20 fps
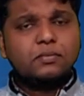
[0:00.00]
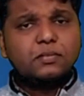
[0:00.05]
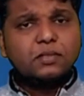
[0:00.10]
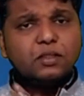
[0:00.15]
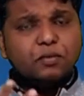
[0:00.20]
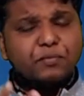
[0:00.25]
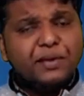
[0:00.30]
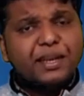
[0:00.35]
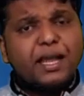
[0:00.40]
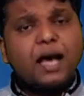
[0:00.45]

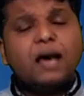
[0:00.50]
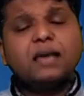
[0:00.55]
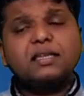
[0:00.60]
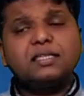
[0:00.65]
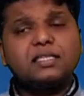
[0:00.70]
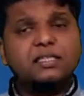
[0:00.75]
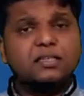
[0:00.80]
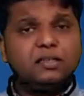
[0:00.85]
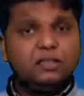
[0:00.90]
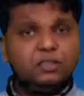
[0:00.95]
When r
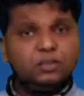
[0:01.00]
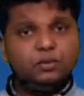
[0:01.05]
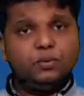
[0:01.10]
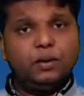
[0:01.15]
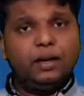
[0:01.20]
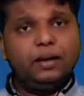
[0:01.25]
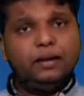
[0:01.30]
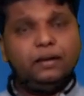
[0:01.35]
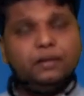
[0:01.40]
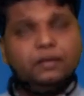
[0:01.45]
is equal to
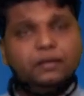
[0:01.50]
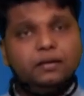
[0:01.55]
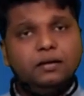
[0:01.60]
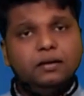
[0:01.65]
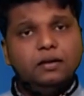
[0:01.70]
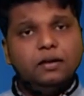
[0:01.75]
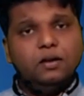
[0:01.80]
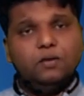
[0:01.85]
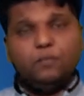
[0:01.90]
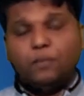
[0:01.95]
1,
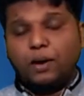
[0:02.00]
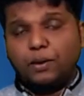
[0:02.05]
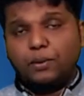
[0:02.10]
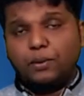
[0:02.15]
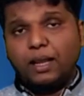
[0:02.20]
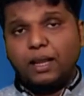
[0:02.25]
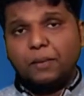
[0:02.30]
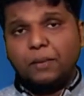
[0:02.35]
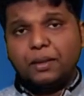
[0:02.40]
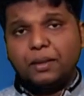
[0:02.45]
what
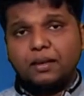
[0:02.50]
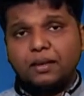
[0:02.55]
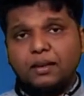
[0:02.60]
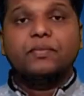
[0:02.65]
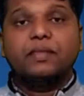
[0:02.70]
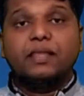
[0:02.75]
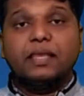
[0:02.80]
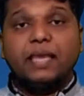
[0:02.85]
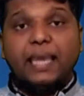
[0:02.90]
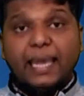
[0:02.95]
will happen?
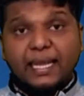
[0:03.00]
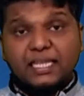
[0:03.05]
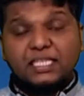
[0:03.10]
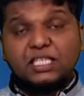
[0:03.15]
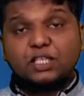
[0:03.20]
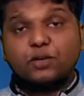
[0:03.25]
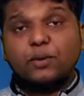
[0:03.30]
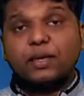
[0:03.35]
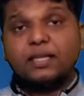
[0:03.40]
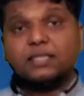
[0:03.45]
N
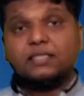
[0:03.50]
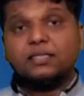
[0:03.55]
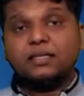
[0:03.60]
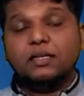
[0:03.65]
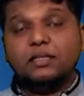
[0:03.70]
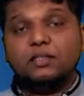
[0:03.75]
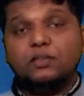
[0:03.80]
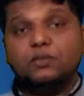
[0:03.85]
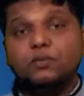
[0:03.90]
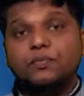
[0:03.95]
square is
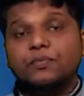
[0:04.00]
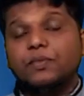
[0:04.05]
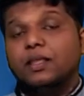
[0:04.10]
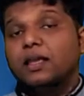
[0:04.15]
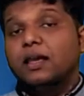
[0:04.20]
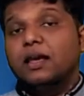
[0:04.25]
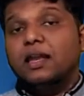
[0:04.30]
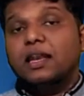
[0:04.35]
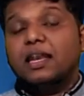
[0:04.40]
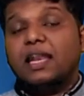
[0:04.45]
equal to
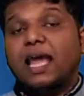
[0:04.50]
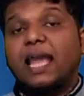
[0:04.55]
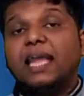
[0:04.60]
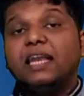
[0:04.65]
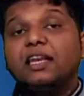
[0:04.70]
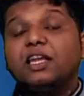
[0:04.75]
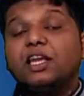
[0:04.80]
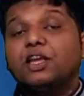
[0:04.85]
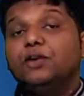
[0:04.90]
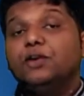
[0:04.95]

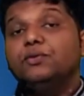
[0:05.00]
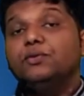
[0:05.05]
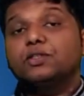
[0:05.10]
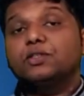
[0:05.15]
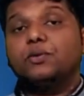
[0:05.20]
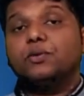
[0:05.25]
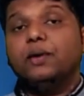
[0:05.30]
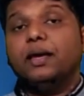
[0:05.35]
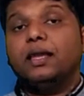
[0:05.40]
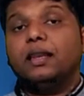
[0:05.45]
9q
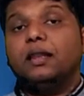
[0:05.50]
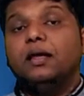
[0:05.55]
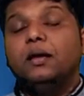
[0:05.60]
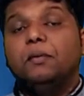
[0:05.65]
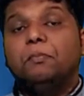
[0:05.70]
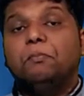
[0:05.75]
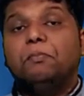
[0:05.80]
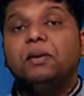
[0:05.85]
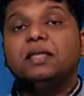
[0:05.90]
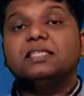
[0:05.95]
square
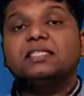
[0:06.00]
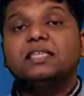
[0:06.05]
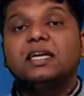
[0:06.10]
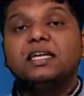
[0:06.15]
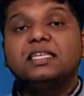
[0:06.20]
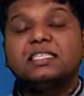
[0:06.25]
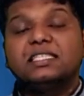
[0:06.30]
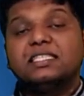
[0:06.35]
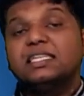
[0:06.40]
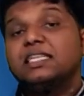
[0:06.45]
plus
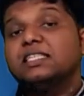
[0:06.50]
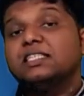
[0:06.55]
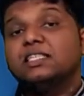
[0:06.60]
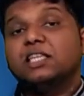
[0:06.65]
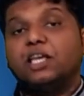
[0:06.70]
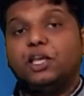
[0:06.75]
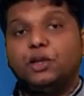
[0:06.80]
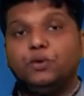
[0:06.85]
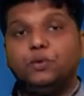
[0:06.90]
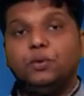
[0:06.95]

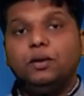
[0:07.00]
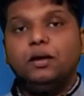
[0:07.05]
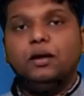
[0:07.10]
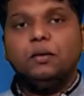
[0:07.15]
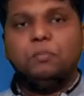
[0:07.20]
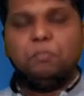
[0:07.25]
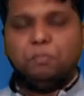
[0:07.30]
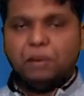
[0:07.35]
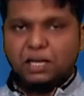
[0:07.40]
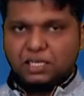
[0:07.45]
6q
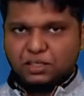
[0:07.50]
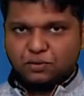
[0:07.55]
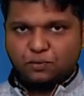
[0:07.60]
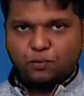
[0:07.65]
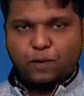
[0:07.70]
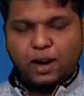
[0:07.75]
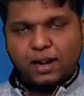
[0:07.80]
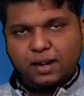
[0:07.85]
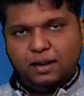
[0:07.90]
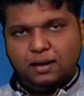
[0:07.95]
plus
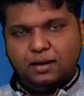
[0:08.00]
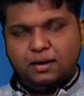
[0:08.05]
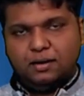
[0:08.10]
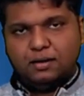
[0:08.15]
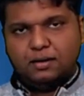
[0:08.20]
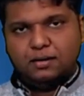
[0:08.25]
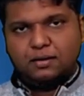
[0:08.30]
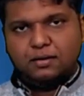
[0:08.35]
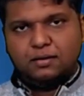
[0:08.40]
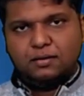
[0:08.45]
1.
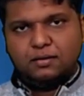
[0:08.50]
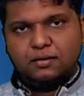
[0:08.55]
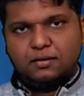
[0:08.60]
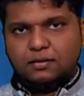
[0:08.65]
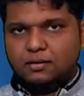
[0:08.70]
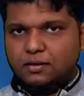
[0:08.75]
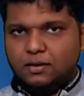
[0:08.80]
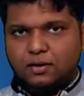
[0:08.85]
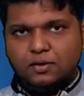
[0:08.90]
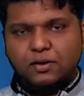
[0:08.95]

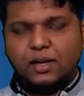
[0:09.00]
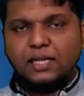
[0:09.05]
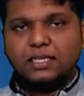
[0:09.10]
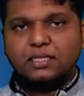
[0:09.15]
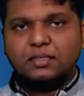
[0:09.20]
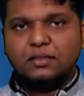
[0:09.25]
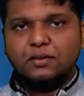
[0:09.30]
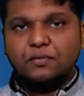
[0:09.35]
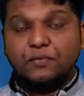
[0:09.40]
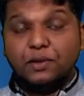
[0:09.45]

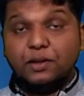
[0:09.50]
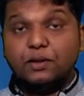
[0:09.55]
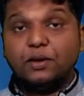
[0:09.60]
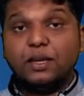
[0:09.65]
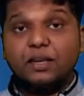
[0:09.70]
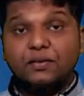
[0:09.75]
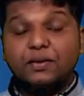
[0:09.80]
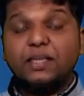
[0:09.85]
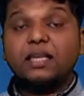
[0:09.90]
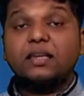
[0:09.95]
Right? When you are
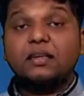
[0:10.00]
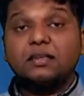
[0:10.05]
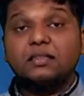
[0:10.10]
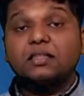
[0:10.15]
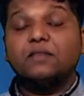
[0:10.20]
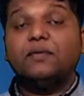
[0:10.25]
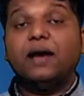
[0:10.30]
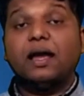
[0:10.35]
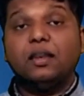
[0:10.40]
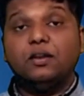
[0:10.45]
giving
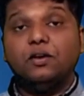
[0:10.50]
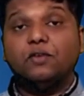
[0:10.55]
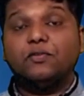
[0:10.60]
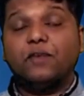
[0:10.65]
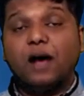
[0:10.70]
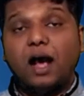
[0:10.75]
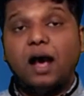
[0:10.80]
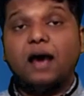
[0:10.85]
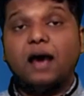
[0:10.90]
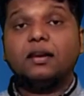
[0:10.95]
the value of
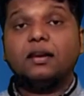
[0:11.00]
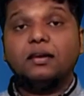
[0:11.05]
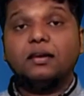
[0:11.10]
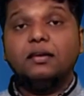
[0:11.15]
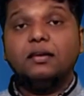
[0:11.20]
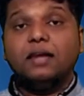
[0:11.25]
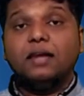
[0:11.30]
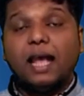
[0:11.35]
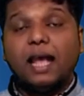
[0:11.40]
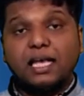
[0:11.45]
r
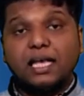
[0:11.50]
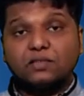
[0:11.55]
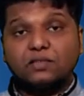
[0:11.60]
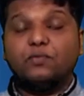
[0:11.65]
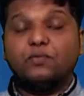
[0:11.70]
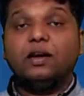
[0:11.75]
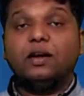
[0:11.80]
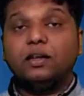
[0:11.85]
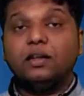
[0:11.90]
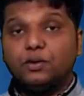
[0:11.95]
as
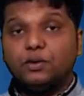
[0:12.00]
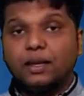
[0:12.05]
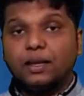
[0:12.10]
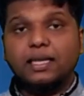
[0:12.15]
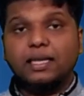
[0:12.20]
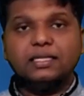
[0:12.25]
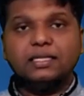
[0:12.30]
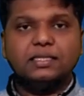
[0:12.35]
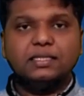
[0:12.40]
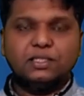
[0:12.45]
1, you are
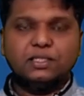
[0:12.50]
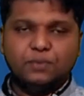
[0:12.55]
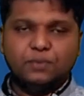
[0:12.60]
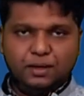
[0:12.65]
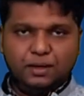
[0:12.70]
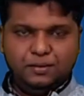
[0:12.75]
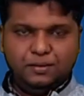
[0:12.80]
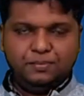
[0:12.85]
getting this one.